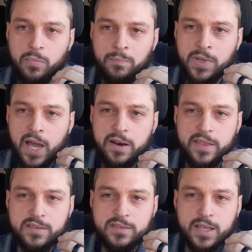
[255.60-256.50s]
kind of
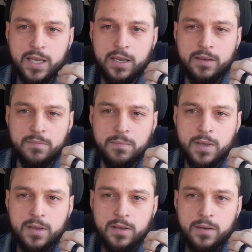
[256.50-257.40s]
that same
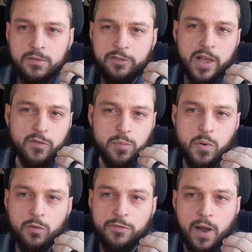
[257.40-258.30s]
flavor
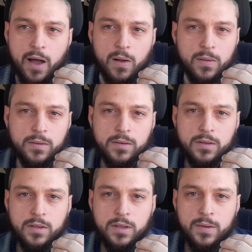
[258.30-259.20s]
profile,
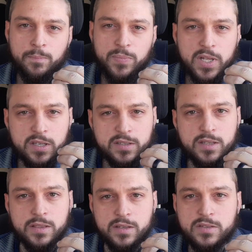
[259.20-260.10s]
is in
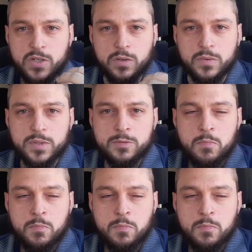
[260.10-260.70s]
this snus.